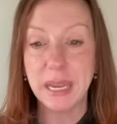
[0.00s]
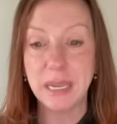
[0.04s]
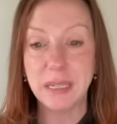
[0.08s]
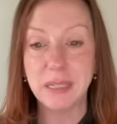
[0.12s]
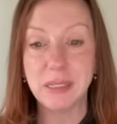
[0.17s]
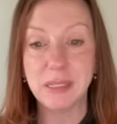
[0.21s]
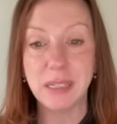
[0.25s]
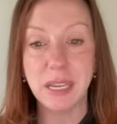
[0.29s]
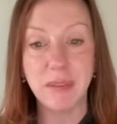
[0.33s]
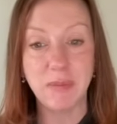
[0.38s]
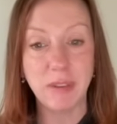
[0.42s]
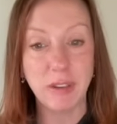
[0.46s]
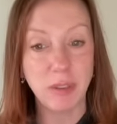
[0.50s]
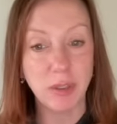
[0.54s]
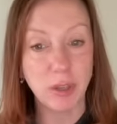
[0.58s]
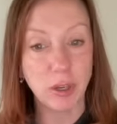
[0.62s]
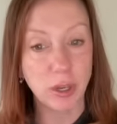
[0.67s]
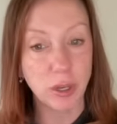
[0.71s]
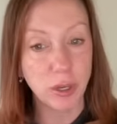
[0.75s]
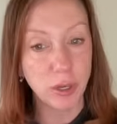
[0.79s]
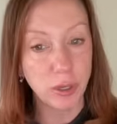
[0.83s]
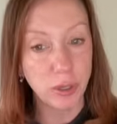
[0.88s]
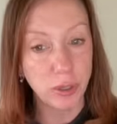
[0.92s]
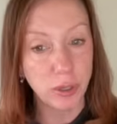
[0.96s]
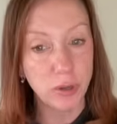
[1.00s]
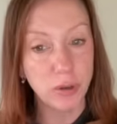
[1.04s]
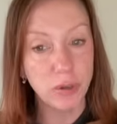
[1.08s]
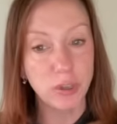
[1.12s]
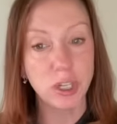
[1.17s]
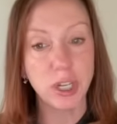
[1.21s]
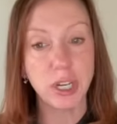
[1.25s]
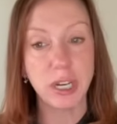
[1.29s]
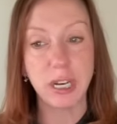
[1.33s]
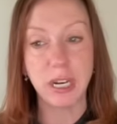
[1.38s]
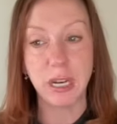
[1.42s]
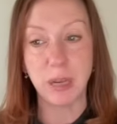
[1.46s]
and stating the
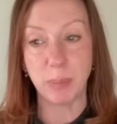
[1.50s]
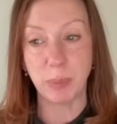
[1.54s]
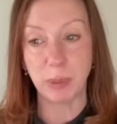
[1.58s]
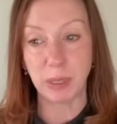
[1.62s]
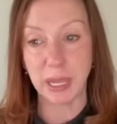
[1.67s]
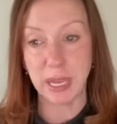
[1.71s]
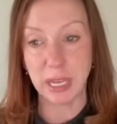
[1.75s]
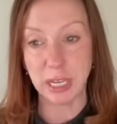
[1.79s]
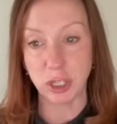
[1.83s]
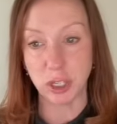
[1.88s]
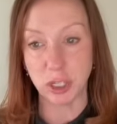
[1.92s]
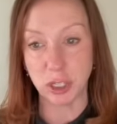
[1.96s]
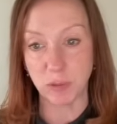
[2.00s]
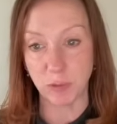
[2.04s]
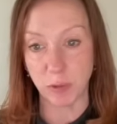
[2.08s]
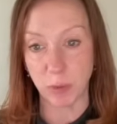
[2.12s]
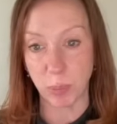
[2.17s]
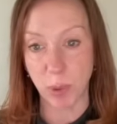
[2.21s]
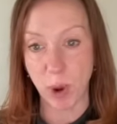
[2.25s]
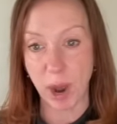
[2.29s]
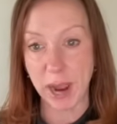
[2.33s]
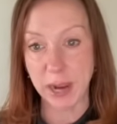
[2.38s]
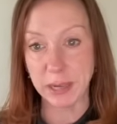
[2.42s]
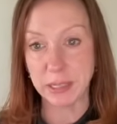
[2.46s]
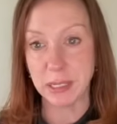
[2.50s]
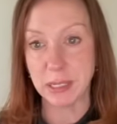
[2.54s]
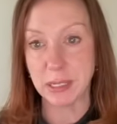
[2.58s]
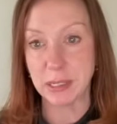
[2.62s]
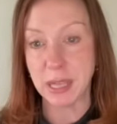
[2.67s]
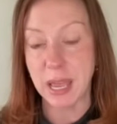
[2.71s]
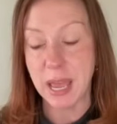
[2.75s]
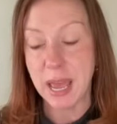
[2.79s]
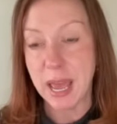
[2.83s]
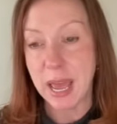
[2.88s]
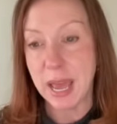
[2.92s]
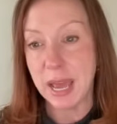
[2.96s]
conclusion and implications for
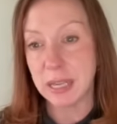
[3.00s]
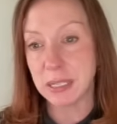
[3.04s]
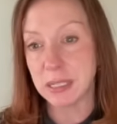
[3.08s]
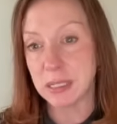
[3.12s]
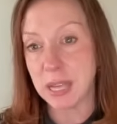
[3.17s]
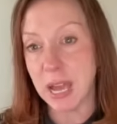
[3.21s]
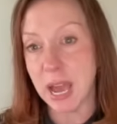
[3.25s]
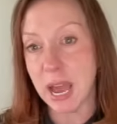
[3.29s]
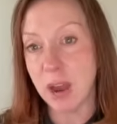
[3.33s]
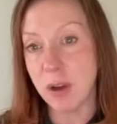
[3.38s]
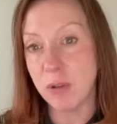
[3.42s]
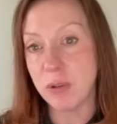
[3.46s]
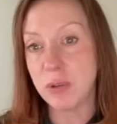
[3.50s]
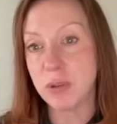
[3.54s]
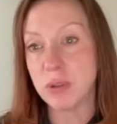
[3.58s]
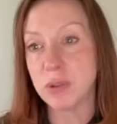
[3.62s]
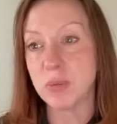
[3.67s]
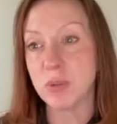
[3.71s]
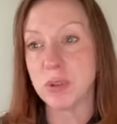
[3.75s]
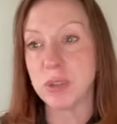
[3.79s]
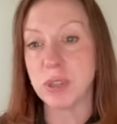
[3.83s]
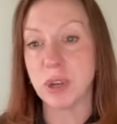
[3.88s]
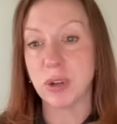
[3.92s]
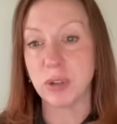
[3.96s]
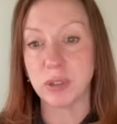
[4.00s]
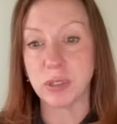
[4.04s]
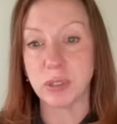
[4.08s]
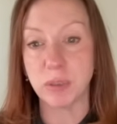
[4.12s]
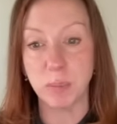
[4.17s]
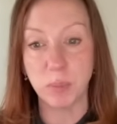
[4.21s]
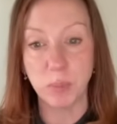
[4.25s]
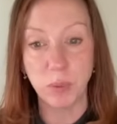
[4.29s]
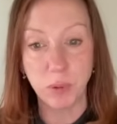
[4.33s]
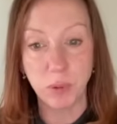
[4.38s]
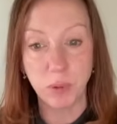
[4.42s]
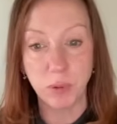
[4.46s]
practice as to how those
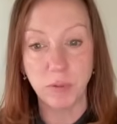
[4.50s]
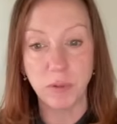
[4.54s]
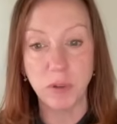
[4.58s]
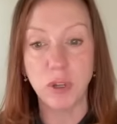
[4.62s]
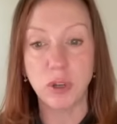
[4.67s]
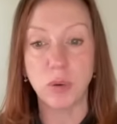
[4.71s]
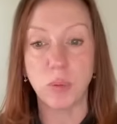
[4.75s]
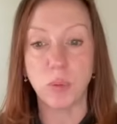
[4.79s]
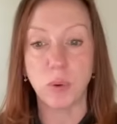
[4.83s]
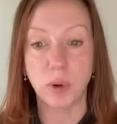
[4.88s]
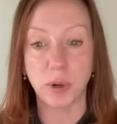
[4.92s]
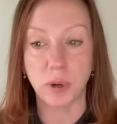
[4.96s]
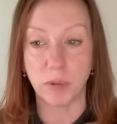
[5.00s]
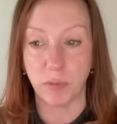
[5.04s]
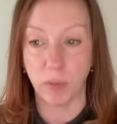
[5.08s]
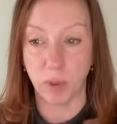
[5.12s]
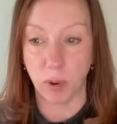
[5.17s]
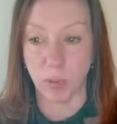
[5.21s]
results move your work